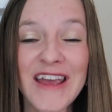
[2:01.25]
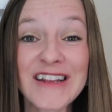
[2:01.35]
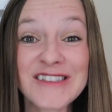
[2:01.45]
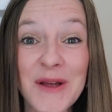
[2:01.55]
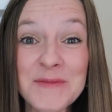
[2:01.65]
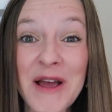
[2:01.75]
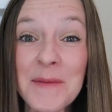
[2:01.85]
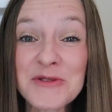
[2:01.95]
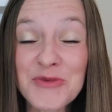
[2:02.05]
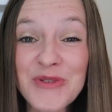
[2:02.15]
It's
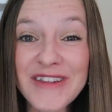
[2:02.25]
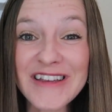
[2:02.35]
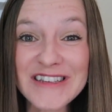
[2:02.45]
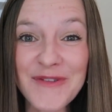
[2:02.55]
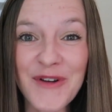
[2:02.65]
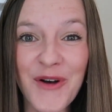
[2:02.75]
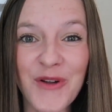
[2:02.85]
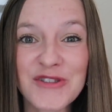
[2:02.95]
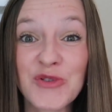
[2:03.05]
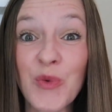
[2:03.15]
sometimes really
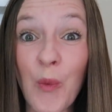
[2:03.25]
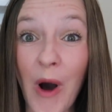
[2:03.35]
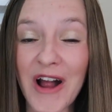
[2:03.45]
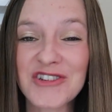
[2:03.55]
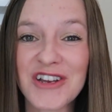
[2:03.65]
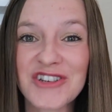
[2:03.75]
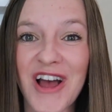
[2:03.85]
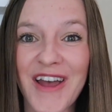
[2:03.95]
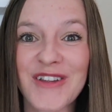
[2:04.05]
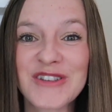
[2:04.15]
difficult to watch a
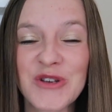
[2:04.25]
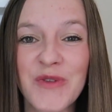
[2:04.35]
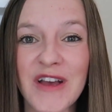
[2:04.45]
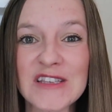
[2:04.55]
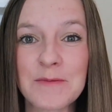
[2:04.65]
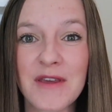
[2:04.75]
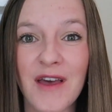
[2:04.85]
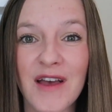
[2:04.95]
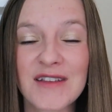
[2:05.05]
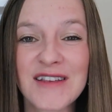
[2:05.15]
child do this
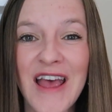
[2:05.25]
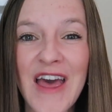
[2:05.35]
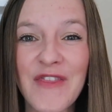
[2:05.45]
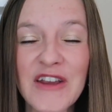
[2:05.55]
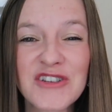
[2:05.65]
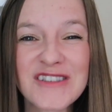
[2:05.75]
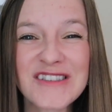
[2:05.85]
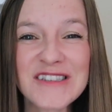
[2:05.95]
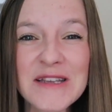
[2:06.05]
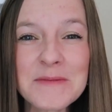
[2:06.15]
because they just
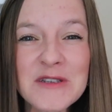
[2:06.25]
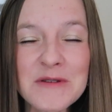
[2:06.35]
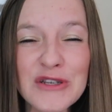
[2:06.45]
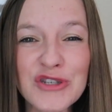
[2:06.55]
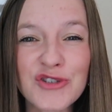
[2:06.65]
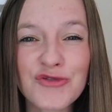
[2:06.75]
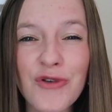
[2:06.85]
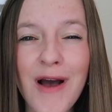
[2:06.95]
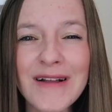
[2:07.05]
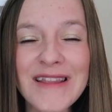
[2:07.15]
seem to be
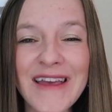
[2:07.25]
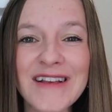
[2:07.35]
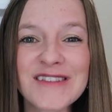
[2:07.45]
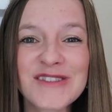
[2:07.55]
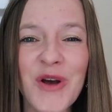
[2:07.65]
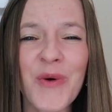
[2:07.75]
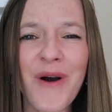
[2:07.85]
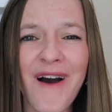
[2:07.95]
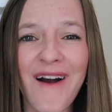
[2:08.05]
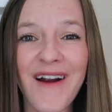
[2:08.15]
struggling so
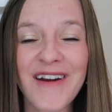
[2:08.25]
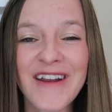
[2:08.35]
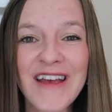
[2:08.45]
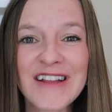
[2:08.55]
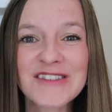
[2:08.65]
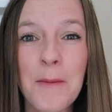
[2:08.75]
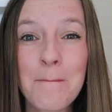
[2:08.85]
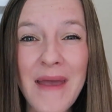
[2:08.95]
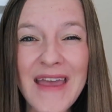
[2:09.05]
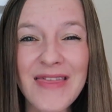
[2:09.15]
hard to
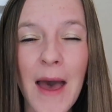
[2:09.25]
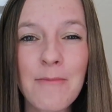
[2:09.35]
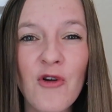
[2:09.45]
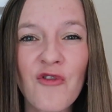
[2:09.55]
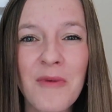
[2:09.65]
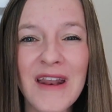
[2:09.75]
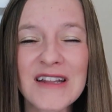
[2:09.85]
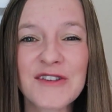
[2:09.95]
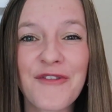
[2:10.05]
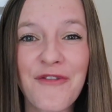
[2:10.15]
make that movement
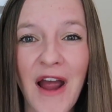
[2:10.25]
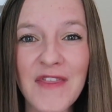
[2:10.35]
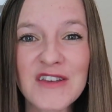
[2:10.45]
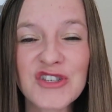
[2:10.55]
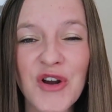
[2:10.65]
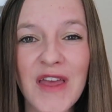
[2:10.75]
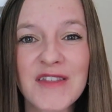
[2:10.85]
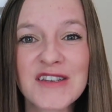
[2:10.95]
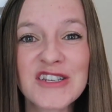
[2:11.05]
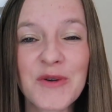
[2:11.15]
and to find the
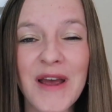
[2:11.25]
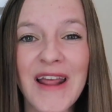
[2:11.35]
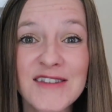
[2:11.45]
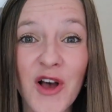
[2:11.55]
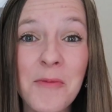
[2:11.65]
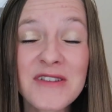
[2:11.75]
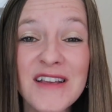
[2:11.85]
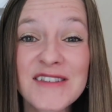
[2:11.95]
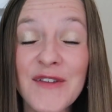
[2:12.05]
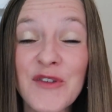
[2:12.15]
strength to do it. It's almost
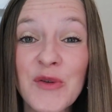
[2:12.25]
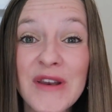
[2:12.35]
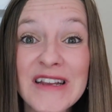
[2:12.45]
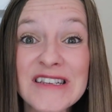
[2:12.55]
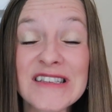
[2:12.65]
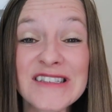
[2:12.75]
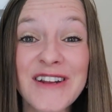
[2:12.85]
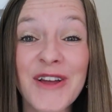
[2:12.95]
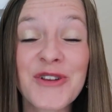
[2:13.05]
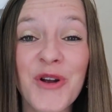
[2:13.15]
as if you need to
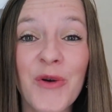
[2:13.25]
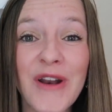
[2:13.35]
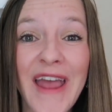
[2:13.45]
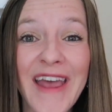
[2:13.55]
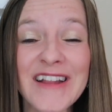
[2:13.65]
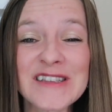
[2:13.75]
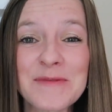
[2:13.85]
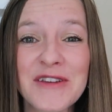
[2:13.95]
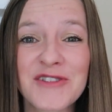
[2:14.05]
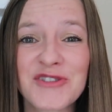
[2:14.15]
sit on your own hands
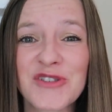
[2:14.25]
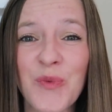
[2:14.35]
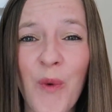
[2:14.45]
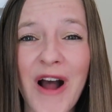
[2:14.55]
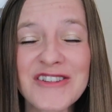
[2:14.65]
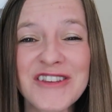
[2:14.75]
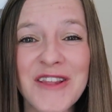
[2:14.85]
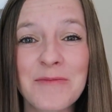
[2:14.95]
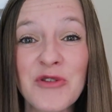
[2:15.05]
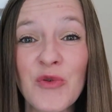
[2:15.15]
because just watching
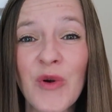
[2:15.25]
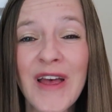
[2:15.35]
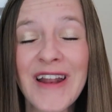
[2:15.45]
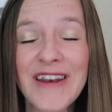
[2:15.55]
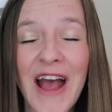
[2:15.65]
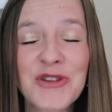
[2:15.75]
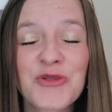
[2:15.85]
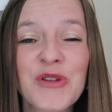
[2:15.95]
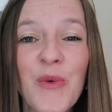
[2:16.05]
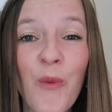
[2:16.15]
them, you
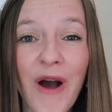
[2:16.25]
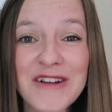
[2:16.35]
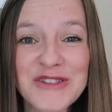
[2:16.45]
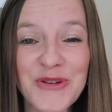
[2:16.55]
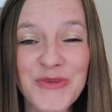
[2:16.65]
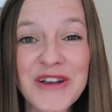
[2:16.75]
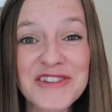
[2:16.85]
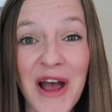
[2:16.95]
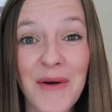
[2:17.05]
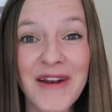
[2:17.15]
naturally want to
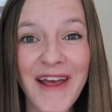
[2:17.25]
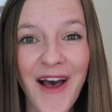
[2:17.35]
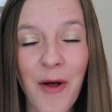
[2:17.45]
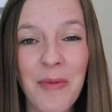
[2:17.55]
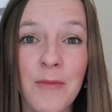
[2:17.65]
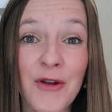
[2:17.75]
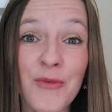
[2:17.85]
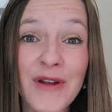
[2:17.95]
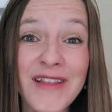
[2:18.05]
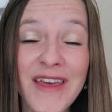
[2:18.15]
reach out and help. But
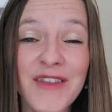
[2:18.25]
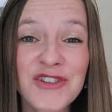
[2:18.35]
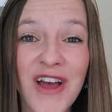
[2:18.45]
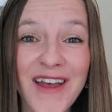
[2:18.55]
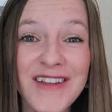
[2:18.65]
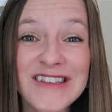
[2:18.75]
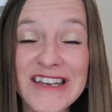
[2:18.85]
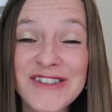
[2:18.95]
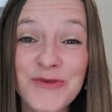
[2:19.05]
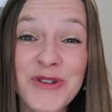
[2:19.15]
really, the child
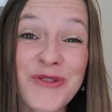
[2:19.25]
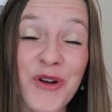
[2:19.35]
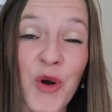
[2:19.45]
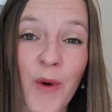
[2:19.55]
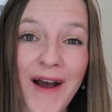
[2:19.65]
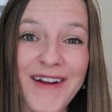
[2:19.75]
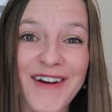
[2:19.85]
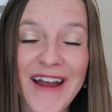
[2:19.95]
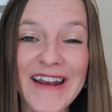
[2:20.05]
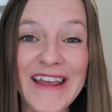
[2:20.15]
doesn't really
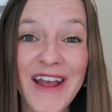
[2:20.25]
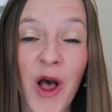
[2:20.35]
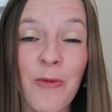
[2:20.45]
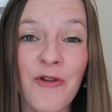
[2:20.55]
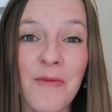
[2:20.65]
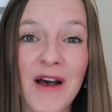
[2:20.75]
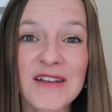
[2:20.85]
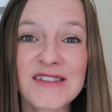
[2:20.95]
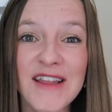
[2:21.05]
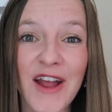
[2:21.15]
require any help from
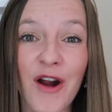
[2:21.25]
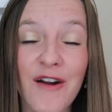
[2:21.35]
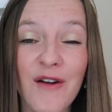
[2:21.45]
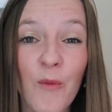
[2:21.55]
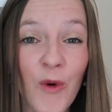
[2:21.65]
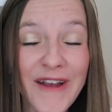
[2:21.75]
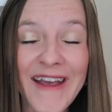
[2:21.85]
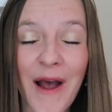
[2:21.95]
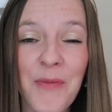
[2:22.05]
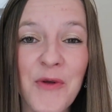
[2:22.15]
us. They are working
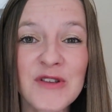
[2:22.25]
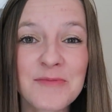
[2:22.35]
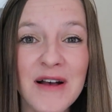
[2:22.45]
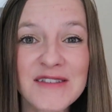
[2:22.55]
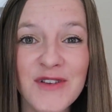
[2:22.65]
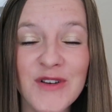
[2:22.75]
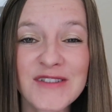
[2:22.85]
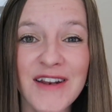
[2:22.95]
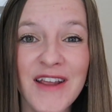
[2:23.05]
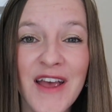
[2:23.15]
working out those muscles
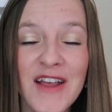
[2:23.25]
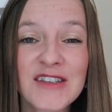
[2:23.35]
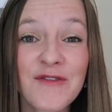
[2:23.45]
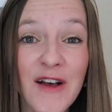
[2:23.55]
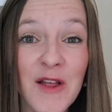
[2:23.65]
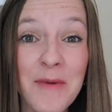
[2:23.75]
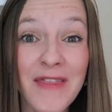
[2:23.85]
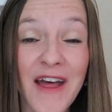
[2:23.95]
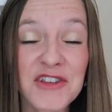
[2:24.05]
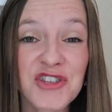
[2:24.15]
and developing
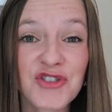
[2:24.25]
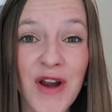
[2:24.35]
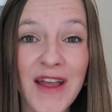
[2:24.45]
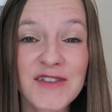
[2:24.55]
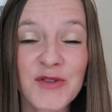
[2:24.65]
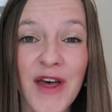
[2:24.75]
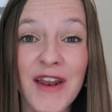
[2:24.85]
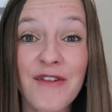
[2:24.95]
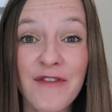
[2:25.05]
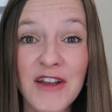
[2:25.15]
that strength so
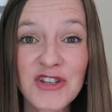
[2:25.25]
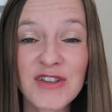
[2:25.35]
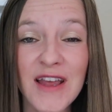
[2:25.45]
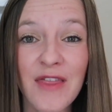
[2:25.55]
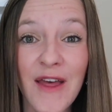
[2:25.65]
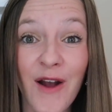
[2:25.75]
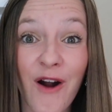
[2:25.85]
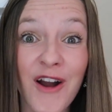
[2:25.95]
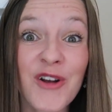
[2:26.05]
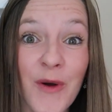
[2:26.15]
that eventually they
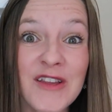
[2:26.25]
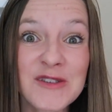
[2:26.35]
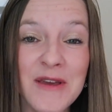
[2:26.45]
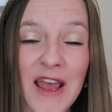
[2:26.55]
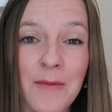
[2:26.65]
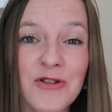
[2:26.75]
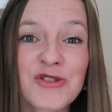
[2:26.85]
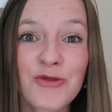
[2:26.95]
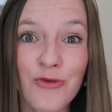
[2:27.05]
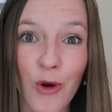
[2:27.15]
are going to be able
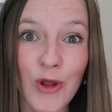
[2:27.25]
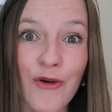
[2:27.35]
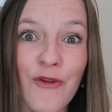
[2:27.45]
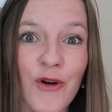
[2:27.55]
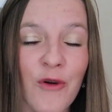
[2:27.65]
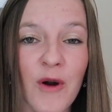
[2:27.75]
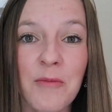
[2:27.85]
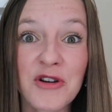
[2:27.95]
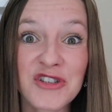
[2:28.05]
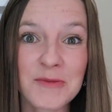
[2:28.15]
to roll over or
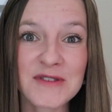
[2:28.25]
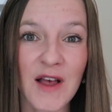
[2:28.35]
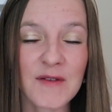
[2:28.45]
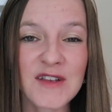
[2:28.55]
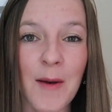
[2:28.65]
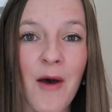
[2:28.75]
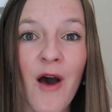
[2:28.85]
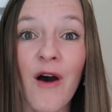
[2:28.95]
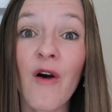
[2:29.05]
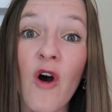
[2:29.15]
push themselves up
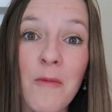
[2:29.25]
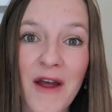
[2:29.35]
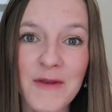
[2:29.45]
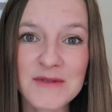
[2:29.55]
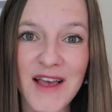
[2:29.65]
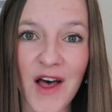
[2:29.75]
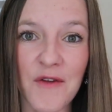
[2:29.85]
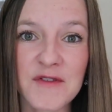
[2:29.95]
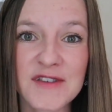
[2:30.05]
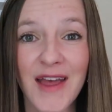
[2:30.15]
all by themselves.